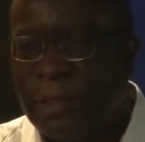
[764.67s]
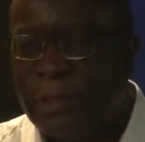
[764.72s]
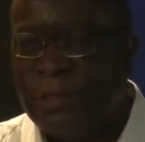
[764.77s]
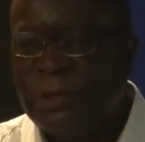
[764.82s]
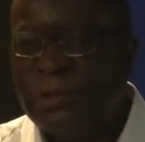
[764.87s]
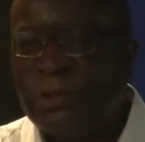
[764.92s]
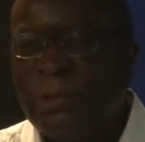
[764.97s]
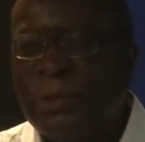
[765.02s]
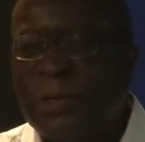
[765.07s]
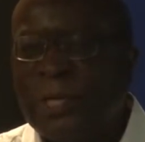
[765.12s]

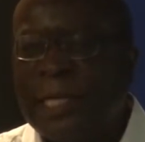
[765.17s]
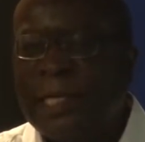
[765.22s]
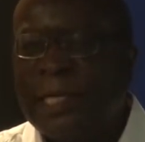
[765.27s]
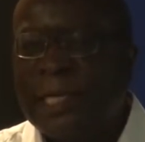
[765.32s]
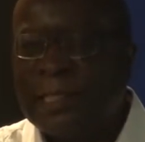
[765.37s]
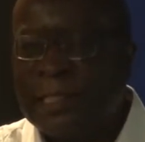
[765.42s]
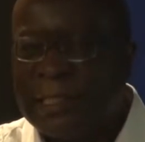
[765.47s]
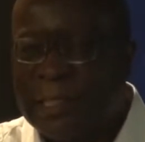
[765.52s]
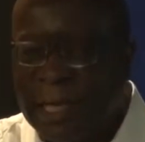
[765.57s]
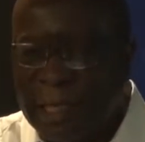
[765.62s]
So you can
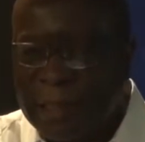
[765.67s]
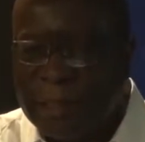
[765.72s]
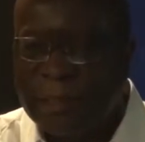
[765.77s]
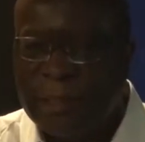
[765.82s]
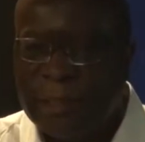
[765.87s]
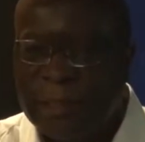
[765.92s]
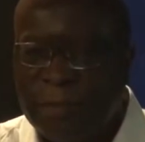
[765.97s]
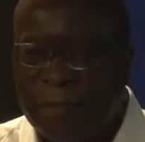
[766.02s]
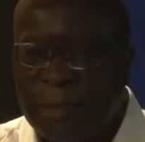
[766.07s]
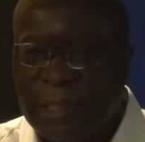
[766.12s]
extract
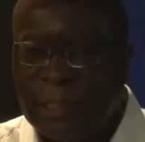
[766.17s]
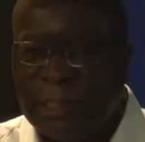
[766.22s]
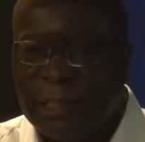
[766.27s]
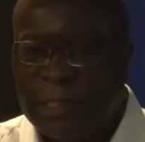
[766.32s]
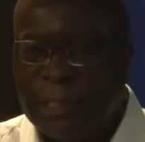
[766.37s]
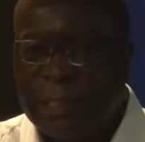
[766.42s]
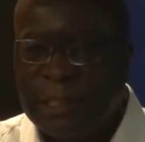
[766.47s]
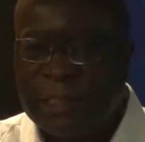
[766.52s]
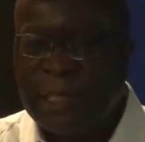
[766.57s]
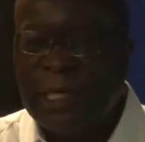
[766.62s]
these
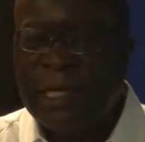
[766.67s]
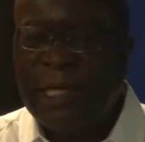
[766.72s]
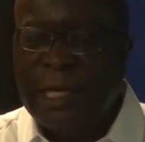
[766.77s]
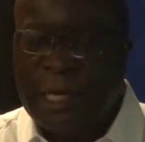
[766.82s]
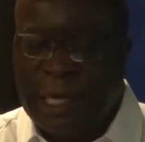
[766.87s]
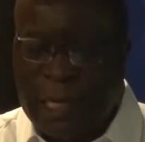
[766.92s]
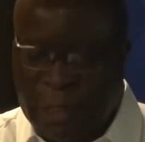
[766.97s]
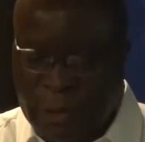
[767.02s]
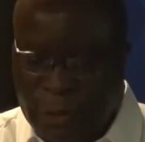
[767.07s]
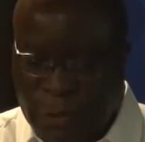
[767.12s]
materials
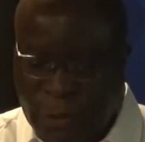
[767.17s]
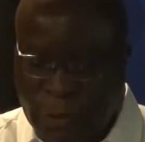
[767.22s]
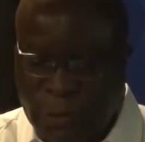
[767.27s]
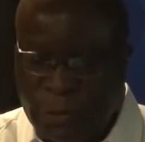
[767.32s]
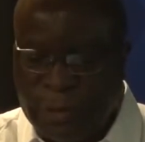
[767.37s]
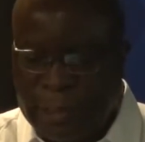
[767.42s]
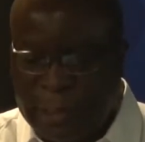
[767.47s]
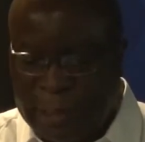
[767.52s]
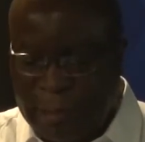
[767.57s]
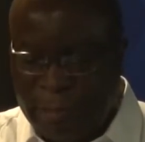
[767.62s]
and
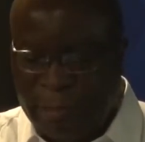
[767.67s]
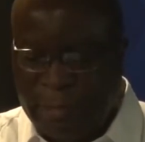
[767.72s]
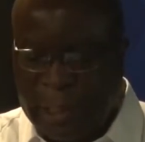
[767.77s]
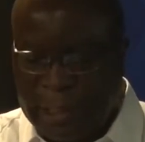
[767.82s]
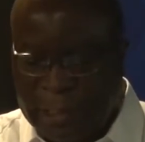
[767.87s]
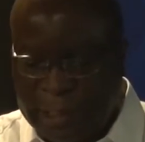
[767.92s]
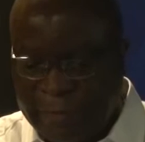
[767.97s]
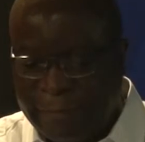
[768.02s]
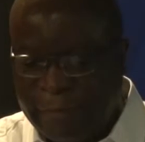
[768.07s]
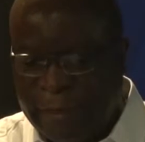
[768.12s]
use them
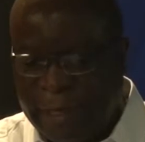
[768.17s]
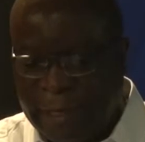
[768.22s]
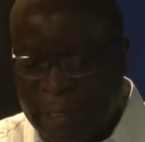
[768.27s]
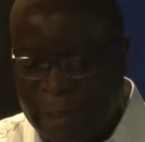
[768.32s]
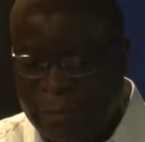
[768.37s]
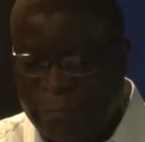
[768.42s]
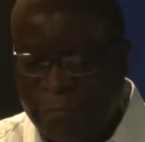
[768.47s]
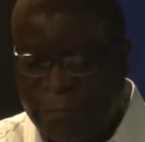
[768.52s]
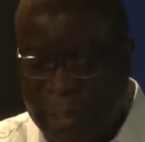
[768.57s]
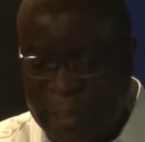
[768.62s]
in a
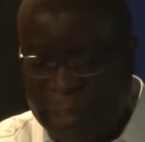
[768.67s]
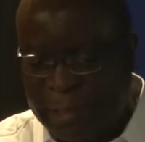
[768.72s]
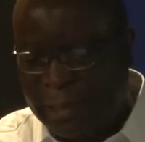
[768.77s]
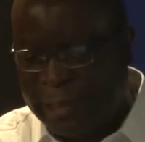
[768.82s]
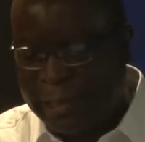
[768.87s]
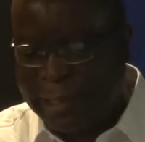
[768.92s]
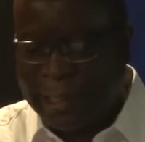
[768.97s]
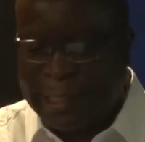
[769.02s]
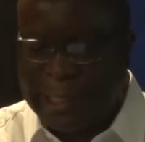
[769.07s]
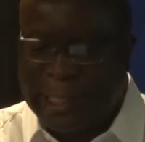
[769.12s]
variety of things
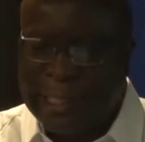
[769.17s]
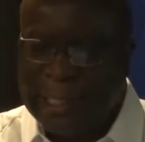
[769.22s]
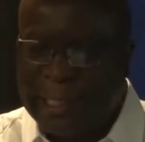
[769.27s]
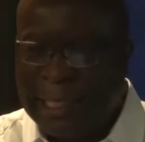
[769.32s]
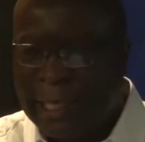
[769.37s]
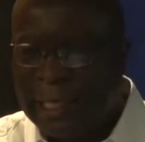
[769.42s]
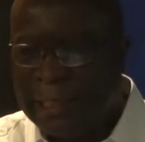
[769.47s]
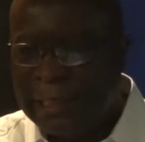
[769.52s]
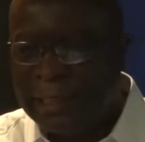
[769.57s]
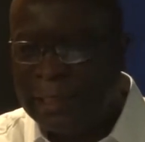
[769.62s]
as cleaning
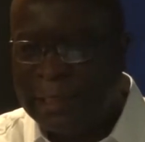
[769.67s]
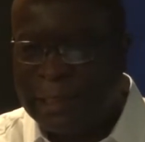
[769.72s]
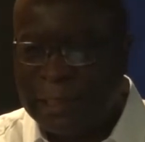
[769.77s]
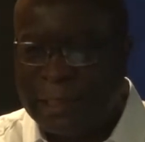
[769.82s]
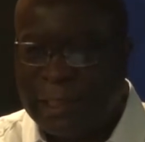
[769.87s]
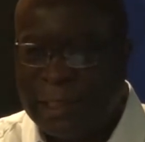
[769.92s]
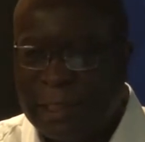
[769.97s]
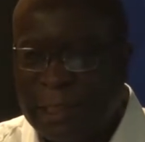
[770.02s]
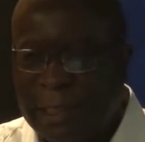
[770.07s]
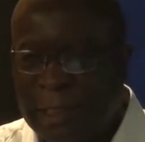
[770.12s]
agents
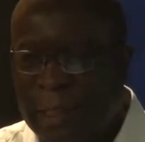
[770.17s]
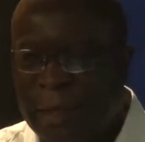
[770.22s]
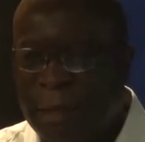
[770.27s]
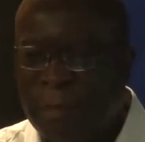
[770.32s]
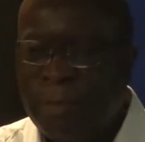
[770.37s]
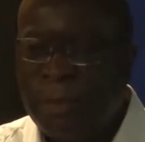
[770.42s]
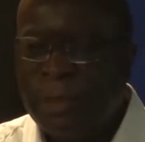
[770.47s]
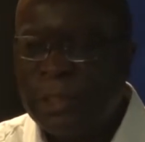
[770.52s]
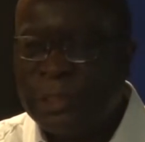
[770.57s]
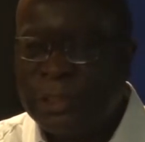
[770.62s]
and
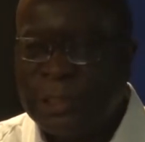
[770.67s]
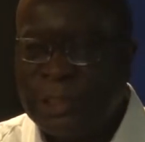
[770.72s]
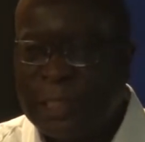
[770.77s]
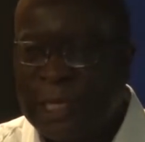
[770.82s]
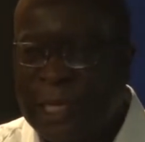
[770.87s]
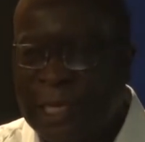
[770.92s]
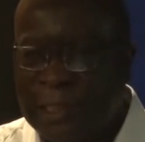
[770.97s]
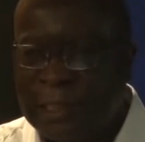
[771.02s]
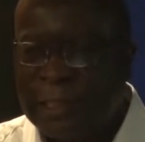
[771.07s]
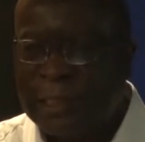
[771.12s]
polishing
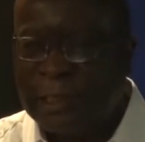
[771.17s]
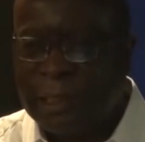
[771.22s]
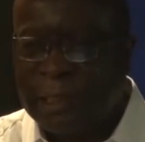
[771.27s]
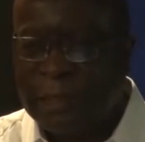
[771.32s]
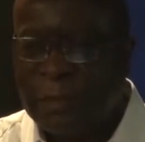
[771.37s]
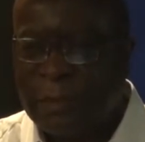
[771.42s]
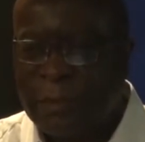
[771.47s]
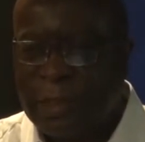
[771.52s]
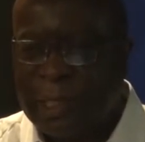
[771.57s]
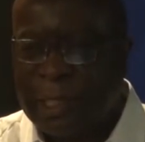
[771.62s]
agents and
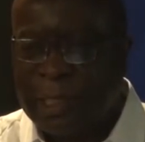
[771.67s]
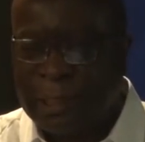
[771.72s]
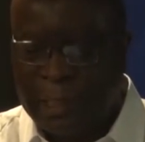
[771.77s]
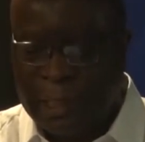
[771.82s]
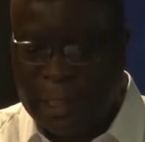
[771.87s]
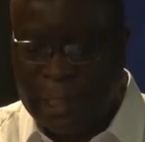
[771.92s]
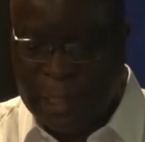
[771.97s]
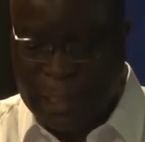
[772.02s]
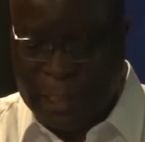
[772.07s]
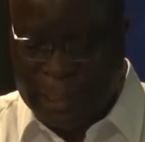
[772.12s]
so on. That
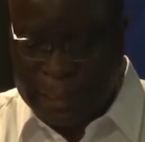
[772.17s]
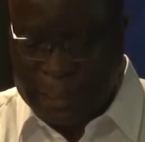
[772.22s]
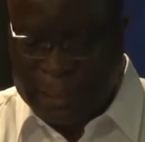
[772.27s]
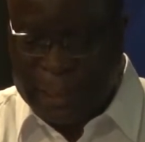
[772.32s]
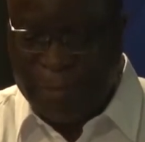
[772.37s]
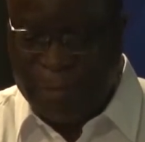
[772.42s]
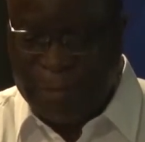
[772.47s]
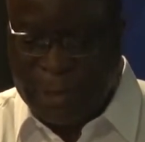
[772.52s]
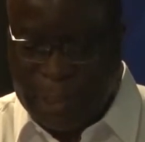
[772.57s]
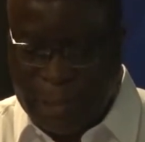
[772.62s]

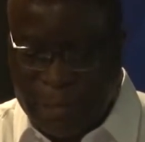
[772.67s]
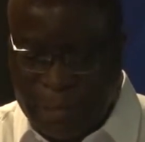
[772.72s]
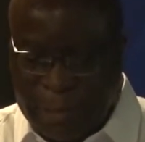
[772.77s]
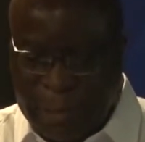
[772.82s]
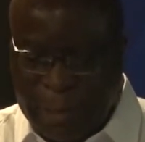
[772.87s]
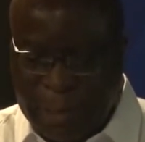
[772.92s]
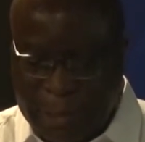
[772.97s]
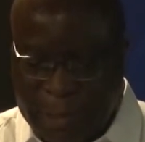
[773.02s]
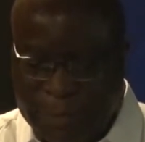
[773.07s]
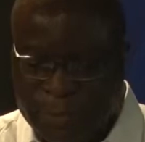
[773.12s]
same thing with
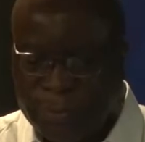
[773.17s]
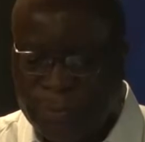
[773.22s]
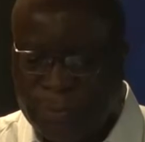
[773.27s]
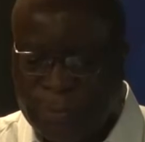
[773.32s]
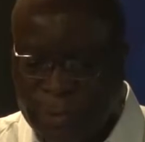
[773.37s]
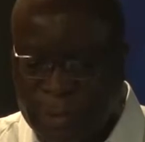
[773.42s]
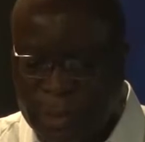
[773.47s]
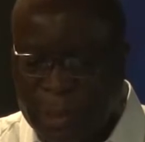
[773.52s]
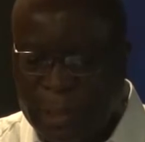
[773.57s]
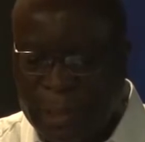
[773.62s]
this.
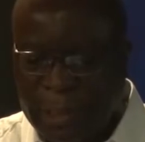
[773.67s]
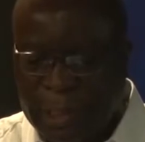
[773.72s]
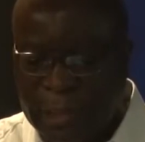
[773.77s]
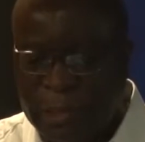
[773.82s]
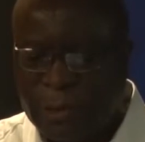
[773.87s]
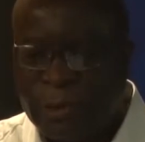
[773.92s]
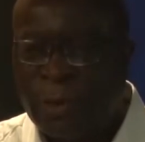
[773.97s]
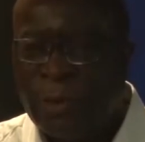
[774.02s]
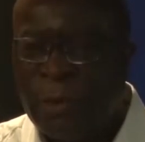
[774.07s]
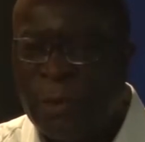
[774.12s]
There's
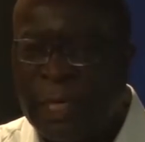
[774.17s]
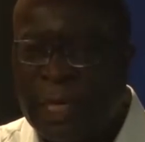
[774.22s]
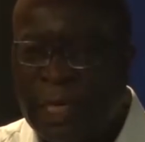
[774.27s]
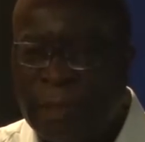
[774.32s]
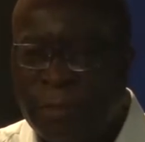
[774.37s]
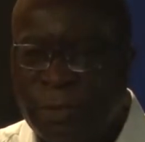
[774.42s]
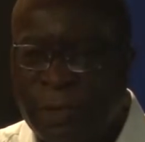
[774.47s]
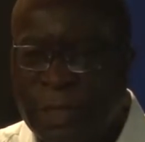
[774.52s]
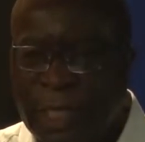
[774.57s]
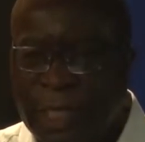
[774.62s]
no local
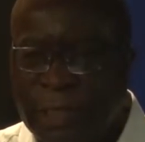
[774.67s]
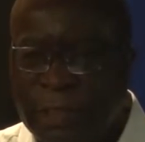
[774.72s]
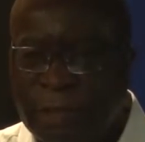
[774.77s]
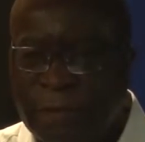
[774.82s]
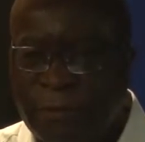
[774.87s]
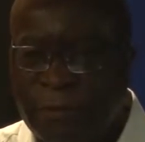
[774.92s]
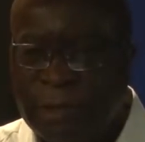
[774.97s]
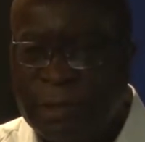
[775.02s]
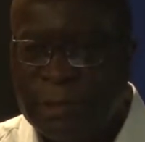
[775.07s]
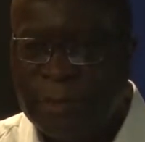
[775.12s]
production
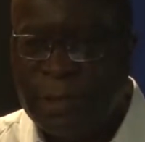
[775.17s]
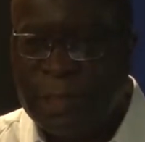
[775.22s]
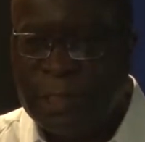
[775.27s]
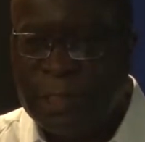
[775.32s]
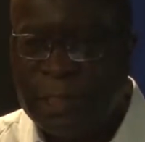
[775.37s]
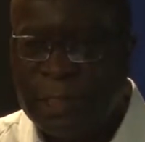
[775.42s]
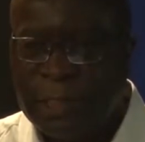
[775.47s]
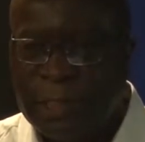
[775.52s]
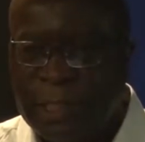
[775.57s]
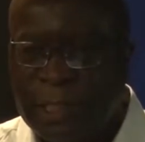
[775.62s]
of this
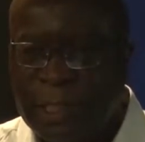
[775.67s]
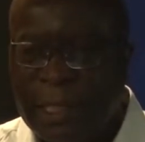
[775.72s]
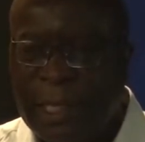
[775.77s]
material.